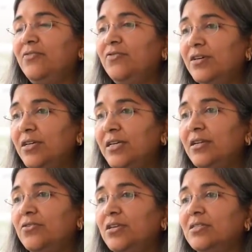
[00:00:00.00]
further
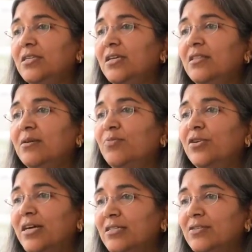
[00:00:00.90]
increasing the
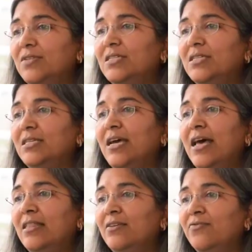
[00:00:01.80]
productivity
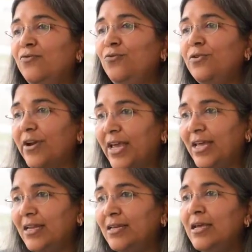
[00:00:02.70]
and the food
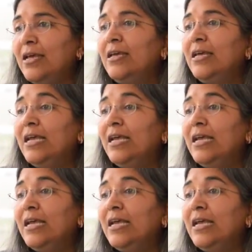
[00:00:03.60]
grain,